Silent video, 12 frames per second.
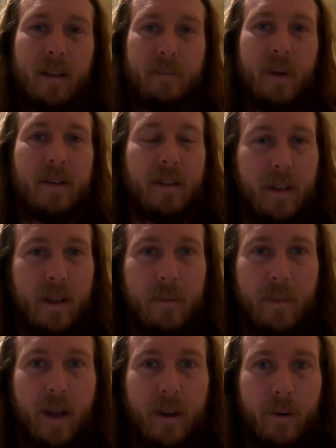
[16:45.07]
especially
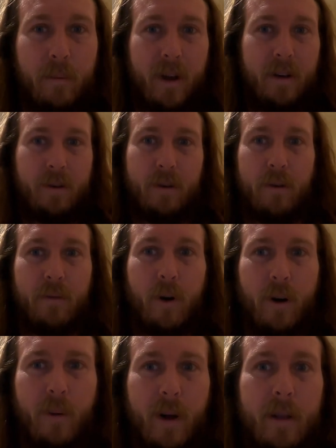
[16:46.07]
in my home country of
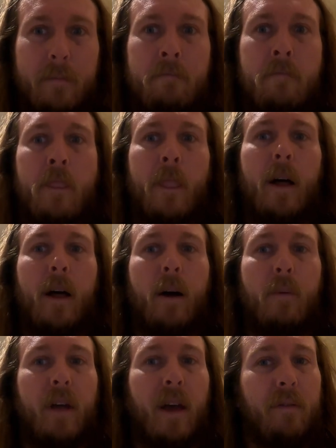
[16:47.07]
Norway.
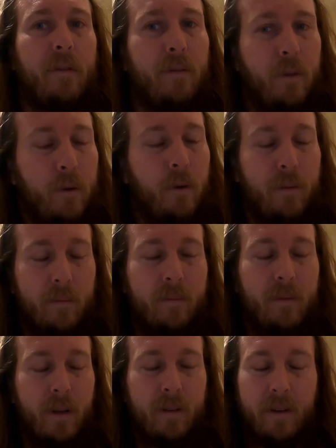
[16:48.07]
We have a few,
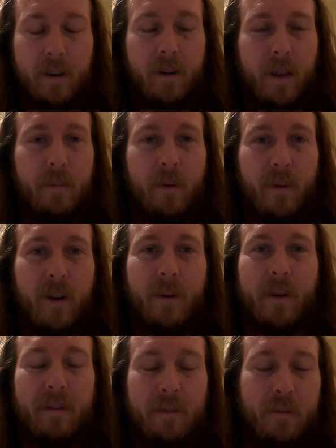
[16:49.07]
don't get me wrong,
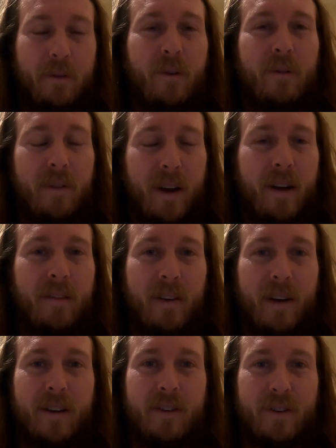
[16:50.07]
we have a few very,
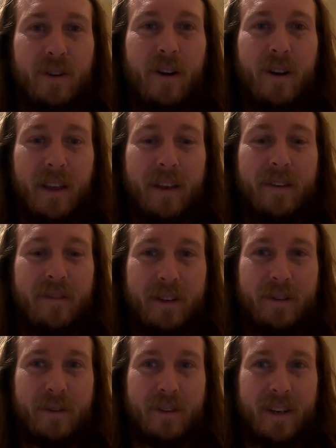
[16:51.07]
very strong
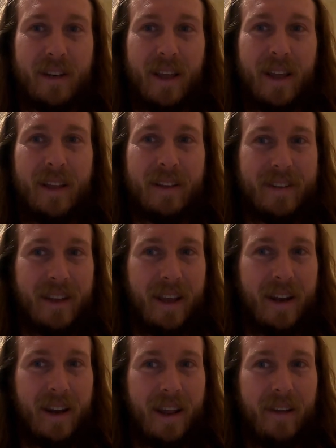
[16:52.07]
individuals today in
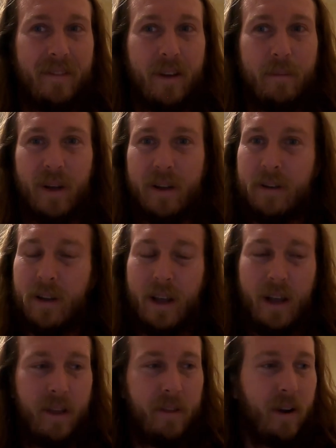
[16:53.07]
Scandinavia, but
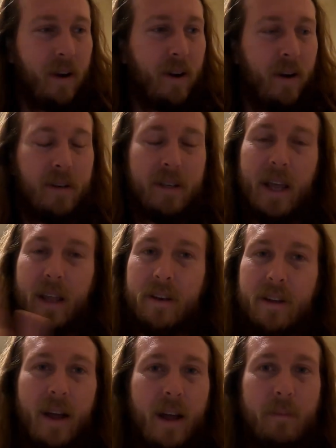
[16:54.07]
there are
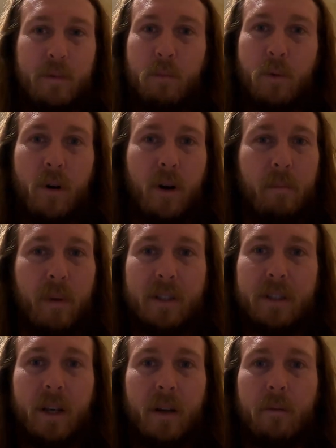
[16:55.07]
10 times more a
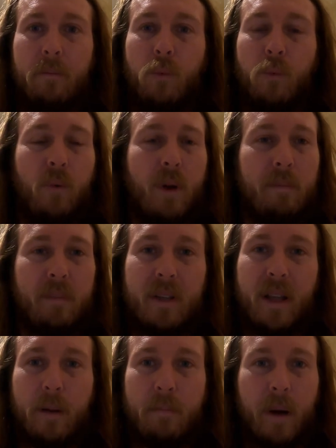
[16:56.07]
bunch of wimps
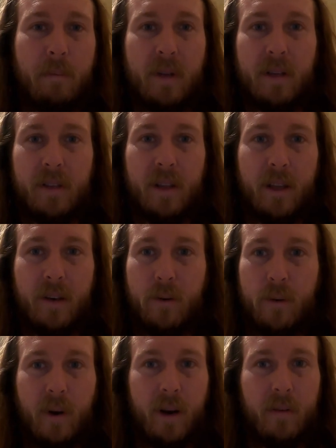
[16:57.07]
like puppies, and they
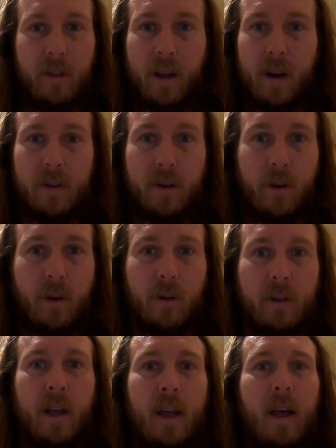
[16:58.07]
do whatever they are
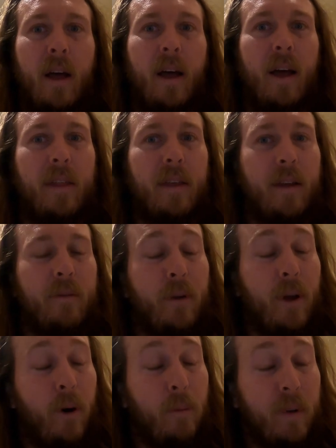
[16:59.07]
told. I think if
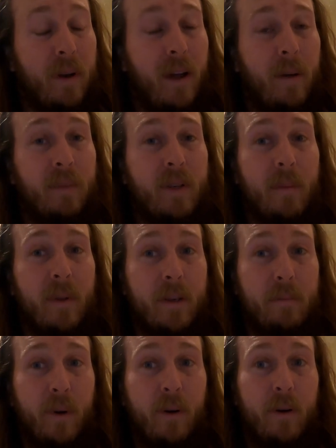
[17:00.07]
we opened up some of
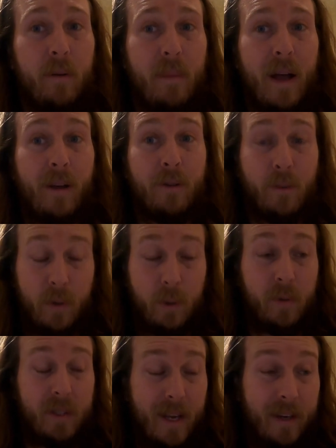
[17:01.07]
these burial mounds,
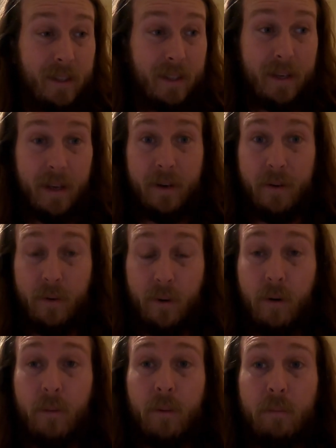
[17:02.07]
which was actually a
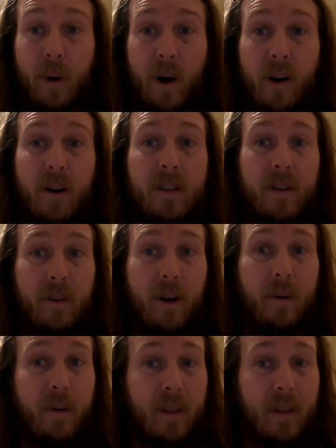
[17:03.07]
normal part of our